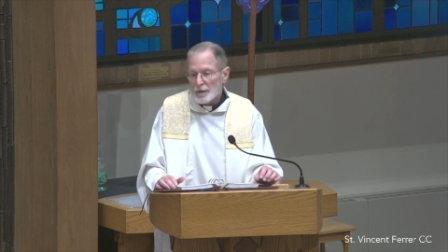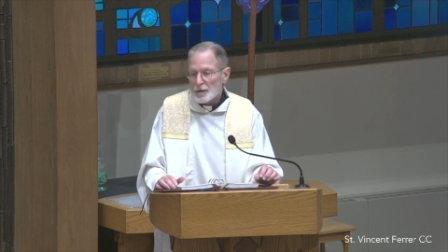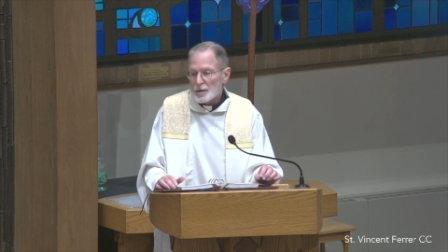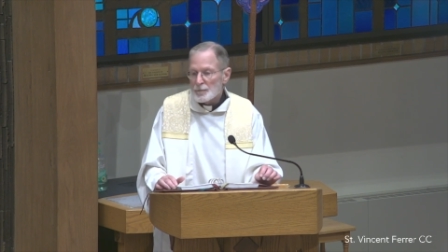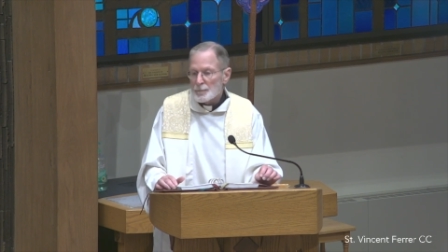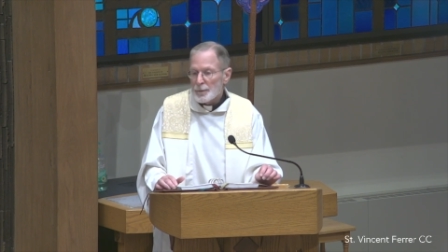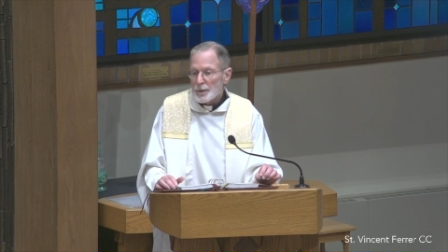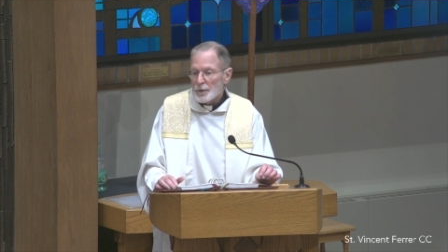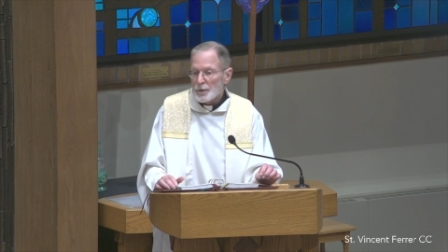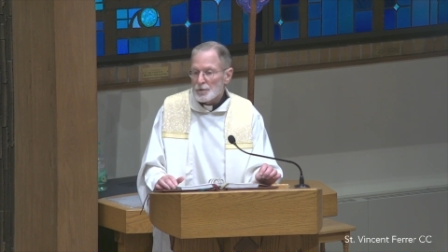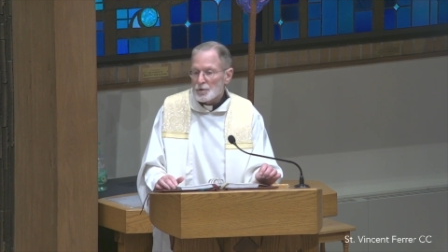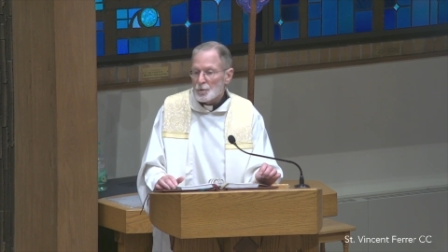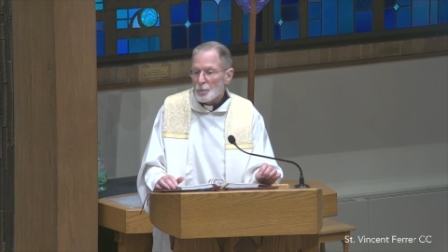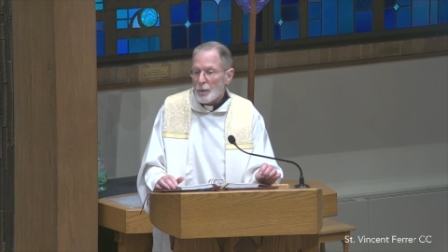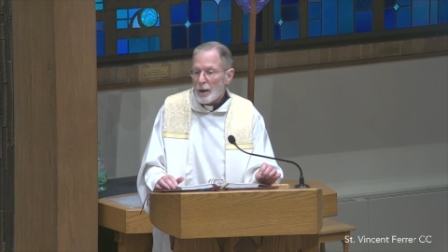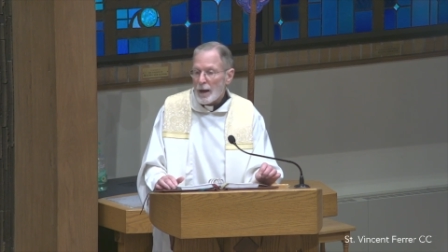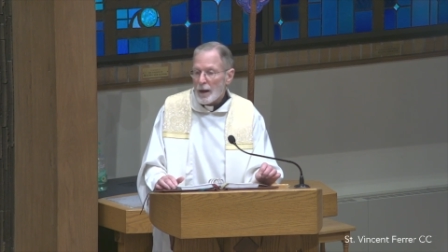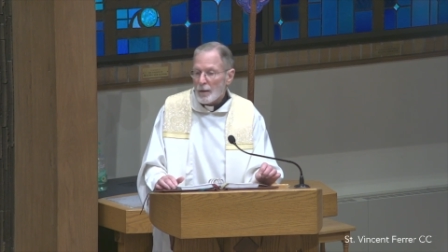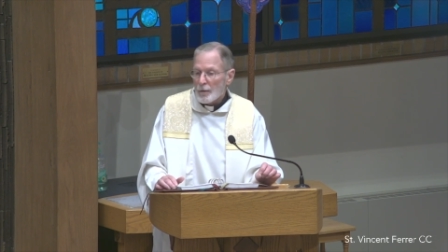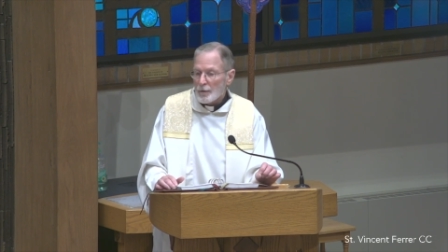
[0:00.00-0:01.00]
in a
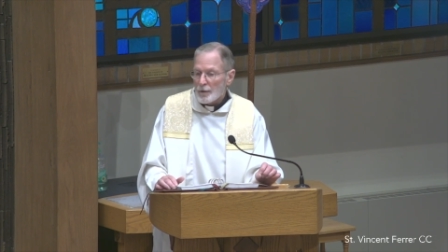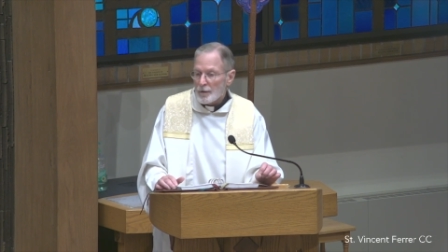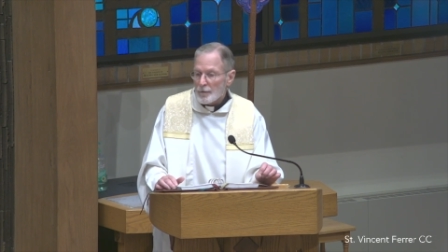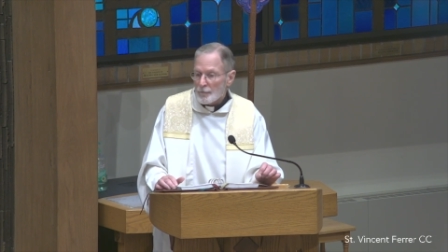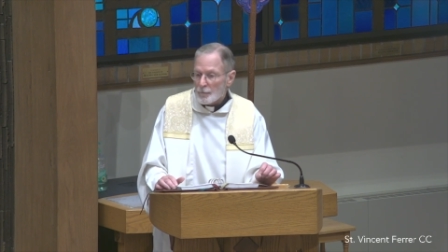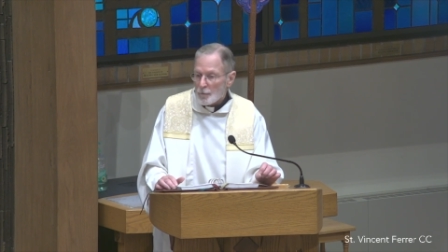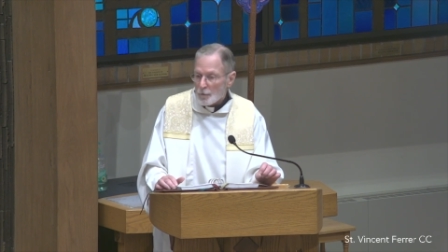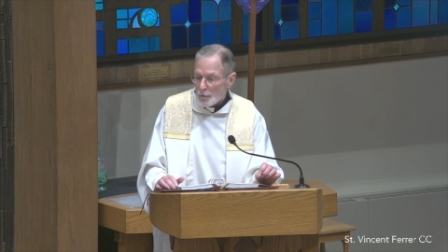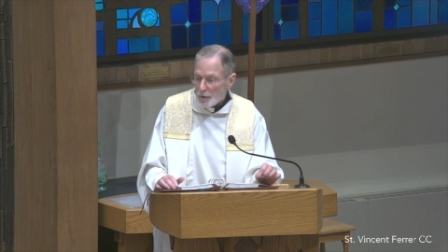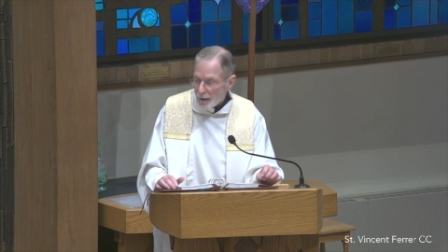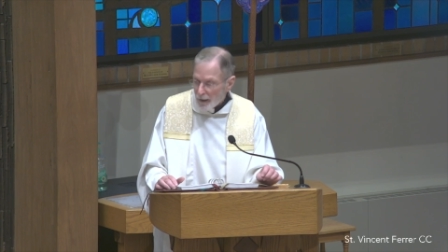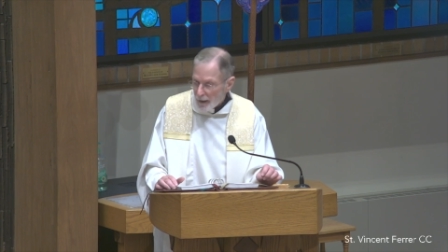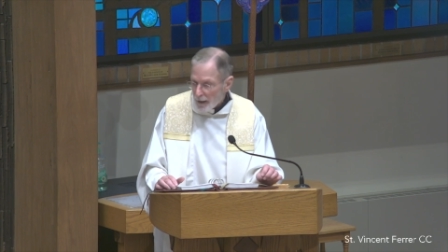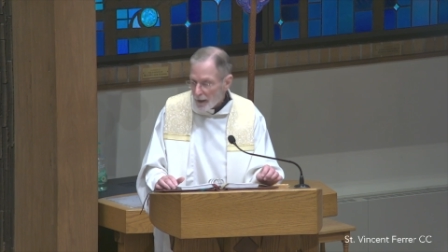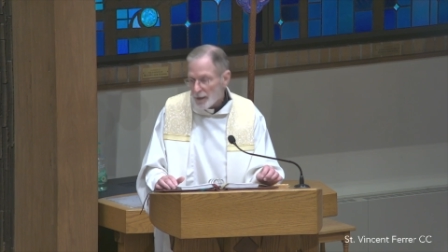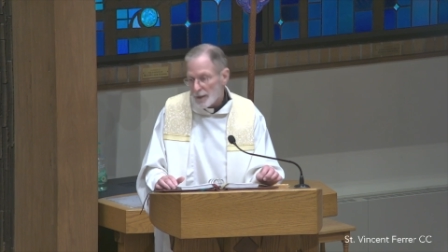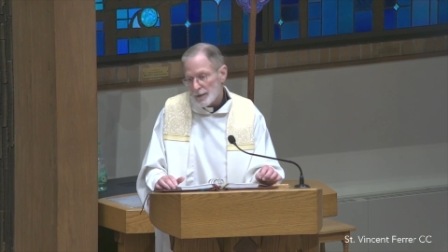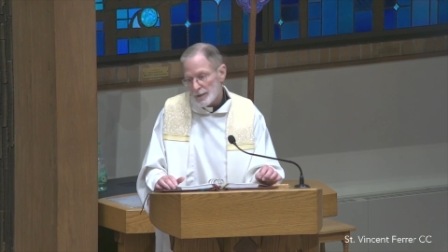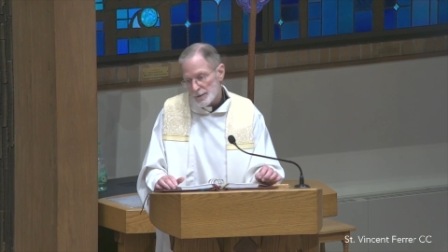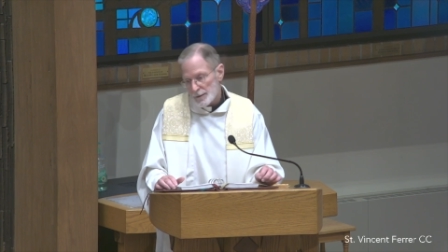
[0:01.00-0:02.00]
spirituality of
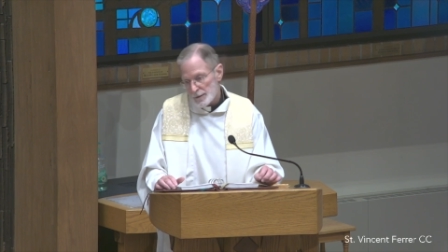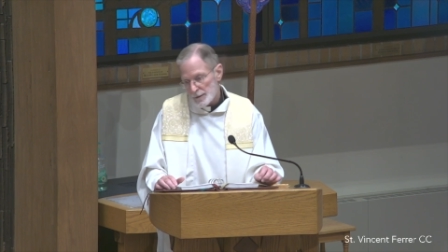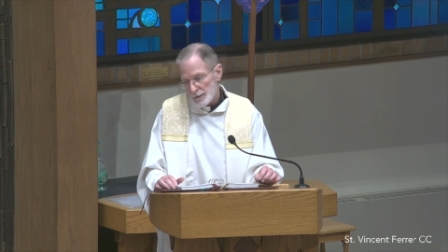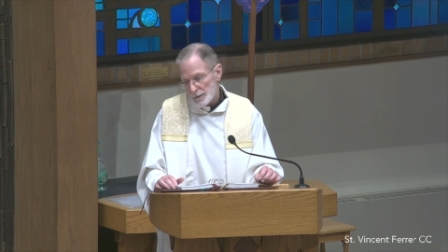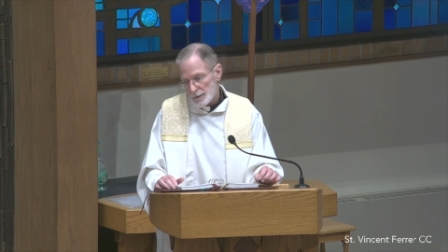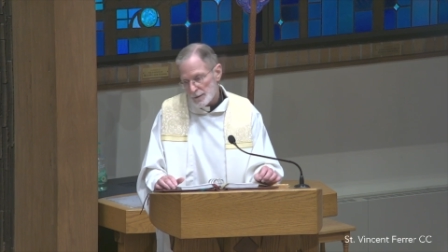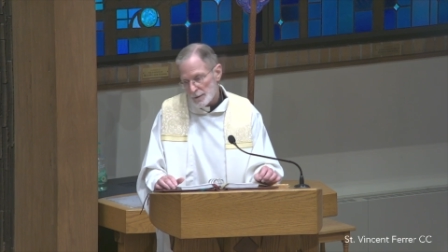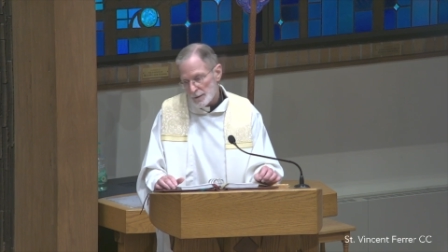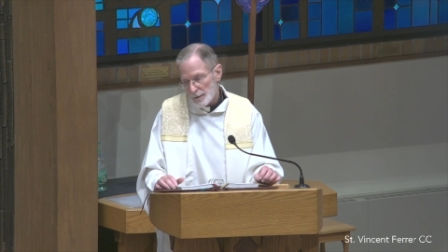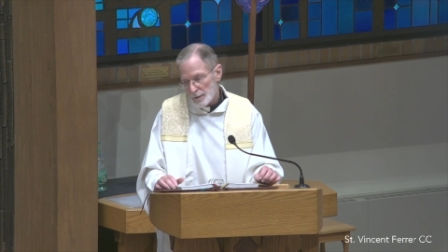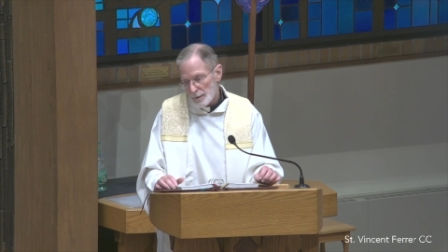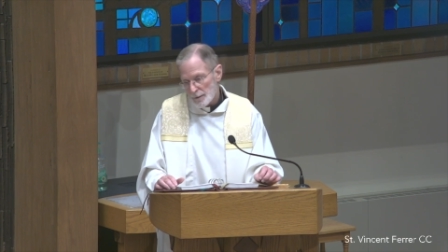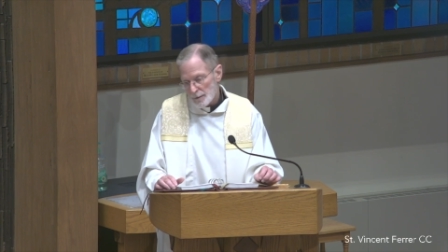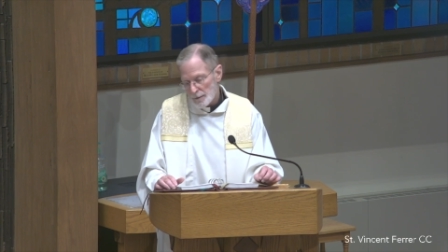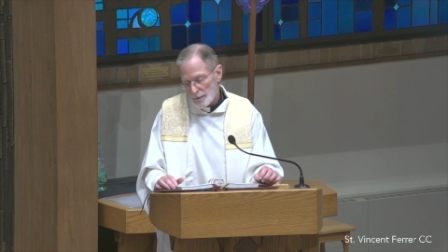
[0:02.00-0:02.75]
grace.